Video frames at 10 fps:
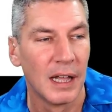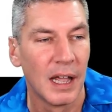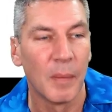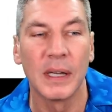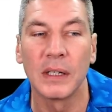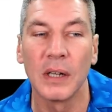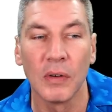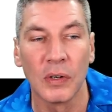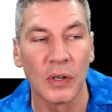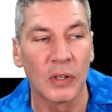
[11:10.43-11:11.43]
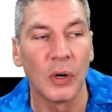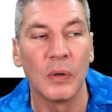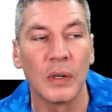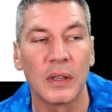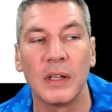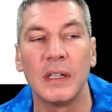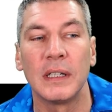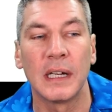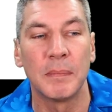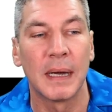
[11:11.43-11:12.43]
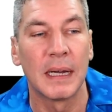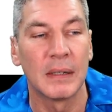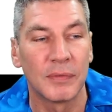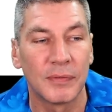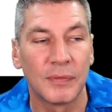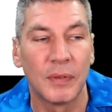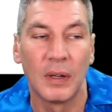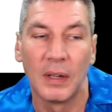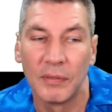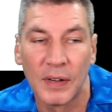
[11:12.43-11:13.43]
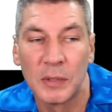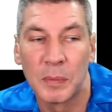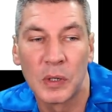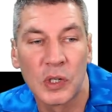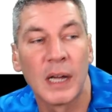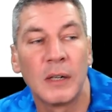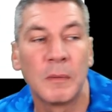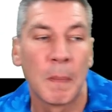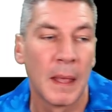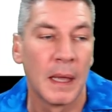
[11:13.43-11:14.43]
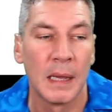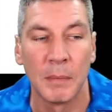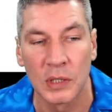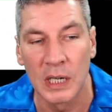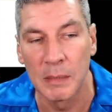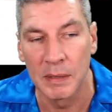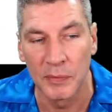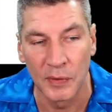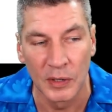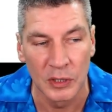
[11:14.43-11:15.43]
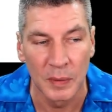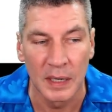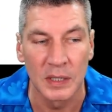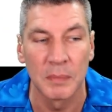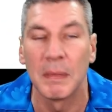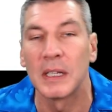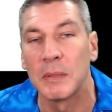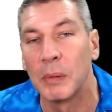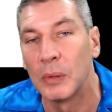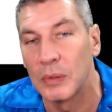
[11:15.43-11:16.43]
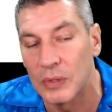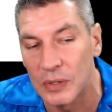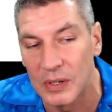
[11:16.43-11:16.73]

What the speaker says: We can no longer call a 30-day ban Facebook jail. It must now be referred to as metapause.